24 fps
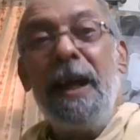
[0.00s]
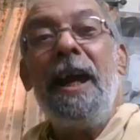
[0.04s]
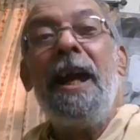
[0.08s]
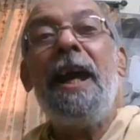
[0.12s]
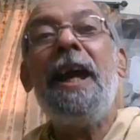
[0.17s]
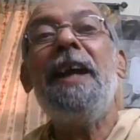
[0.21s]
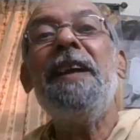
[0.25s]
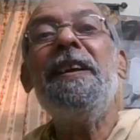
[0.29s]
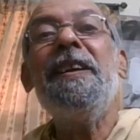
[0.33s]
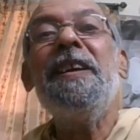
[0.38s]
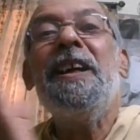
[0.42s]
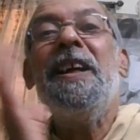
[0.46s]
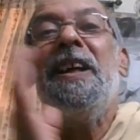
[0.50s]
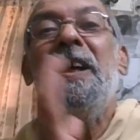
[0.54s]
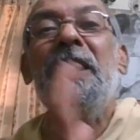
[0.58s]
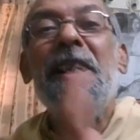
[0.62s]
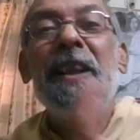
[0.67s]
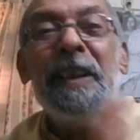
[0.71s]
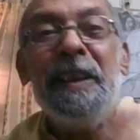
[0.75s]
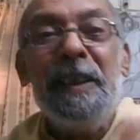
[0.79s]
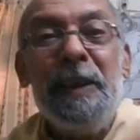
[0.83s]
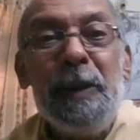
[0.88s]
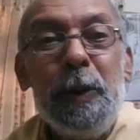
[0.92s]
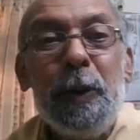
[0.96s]
And
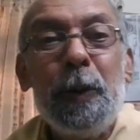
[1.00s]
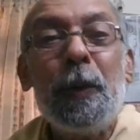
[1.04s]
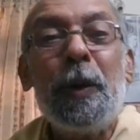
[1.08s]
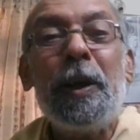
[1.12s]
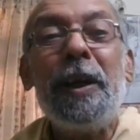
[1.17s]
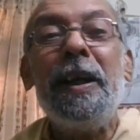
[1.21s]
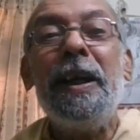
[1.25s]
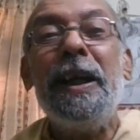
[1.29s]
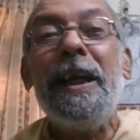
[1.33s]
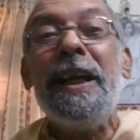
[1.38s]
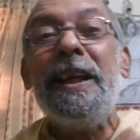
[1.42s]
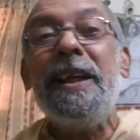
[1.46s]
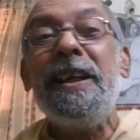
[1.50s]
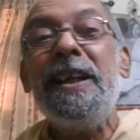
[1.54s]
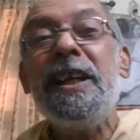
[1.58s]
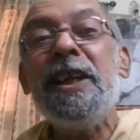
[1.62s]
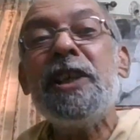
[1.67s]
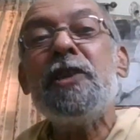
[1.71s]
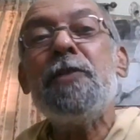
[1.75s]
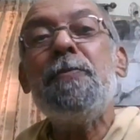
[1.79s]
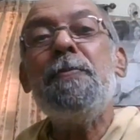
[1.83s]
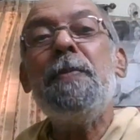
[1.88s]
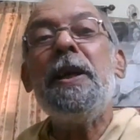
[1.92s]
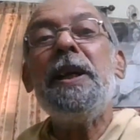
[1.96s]
your
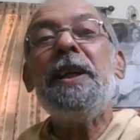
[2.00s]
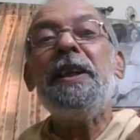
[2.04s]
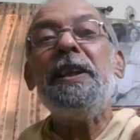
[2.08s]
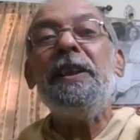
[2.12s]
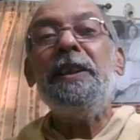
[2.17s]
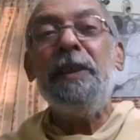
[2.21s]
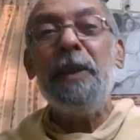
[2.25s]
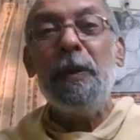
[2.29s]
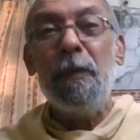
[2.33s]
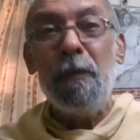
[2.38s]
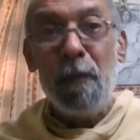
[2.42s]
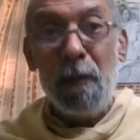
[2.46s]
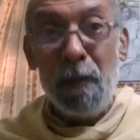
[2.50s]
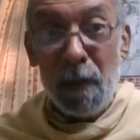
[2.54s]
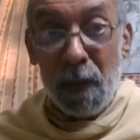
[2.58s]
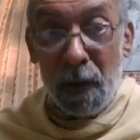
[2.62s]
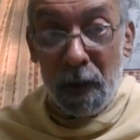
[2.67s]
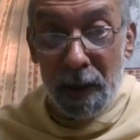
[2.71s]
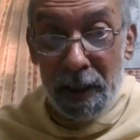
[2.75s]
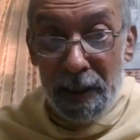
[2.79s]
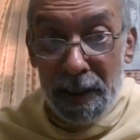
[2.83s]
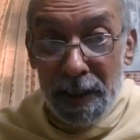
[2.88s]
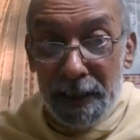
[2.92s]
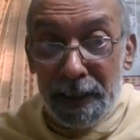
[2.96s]
engagement in the
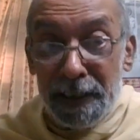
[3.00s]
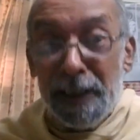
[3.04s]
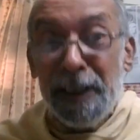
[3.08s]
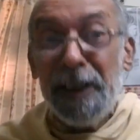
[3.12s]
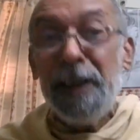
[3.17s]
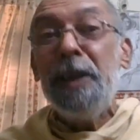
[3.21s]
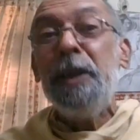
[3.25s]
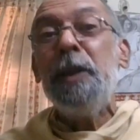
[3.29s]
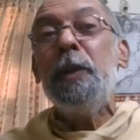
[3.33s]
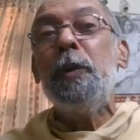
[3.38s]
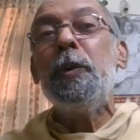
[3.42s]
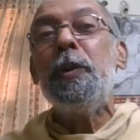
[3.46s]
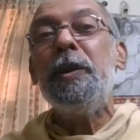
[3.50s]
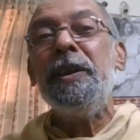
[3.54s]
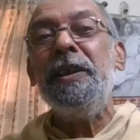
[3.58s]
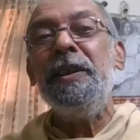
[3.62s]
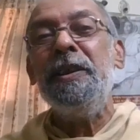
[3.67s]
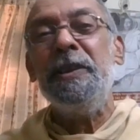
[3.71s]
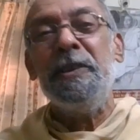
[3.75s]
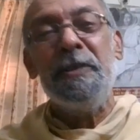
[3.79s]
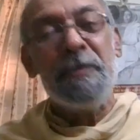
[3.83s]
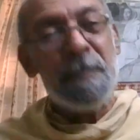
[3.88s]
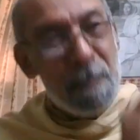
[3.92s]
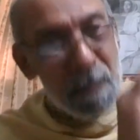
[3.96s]
worldly
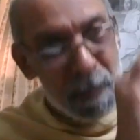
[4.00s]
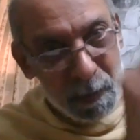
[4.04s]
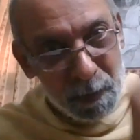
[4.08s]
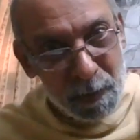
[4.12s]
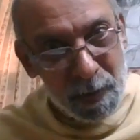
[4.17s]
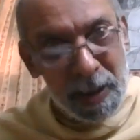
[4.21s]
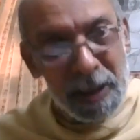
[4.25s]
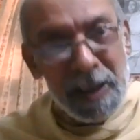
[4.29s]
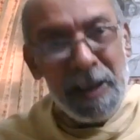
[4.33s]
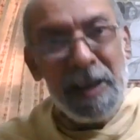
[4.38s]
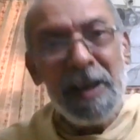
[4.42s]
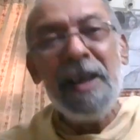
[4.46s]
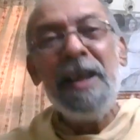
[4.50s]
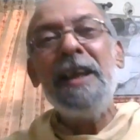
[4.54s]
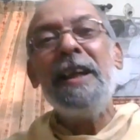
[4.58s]
duties will